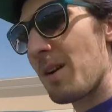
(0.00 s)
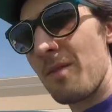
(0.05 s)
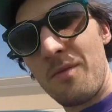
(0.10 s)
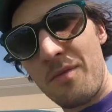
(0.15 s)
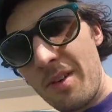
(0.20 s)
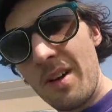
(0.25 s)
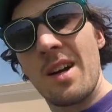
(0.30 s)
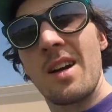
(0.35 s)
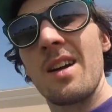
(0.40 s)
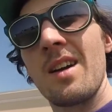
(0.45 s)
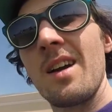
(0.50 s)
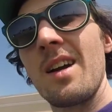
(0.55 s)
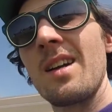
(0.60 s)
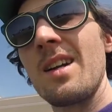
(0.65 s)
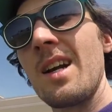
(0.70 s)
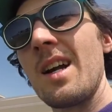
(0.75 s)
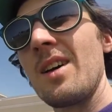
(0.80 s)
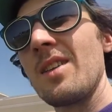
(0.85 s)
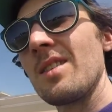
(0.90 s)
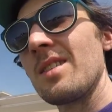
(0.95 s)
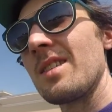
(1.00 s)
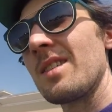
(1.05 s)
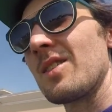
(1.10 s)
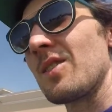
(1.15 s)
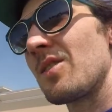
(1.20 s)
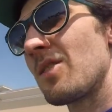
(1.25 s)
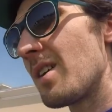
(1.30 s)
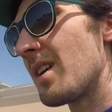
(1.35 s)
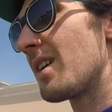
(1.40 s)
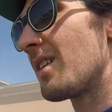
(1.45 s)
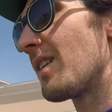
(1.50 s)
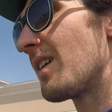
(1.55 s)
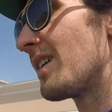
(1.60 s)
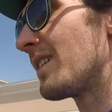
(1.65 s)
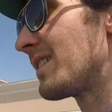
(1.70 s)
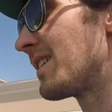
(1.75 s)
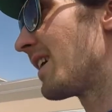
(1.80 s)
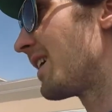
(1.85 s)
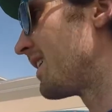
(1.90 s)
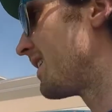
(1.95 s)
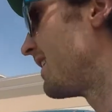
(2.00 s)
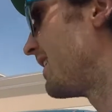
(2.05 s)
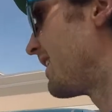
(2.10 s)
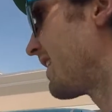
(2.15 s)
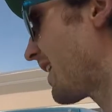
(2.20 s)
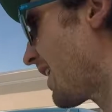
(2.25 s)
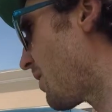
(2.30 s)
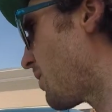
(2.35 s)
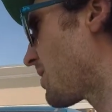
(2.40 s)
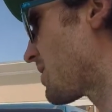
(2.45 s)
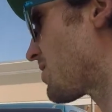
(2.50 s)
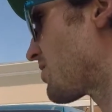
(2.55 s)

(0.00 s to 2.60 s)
fire right now. This is a great, great day. Can't wait to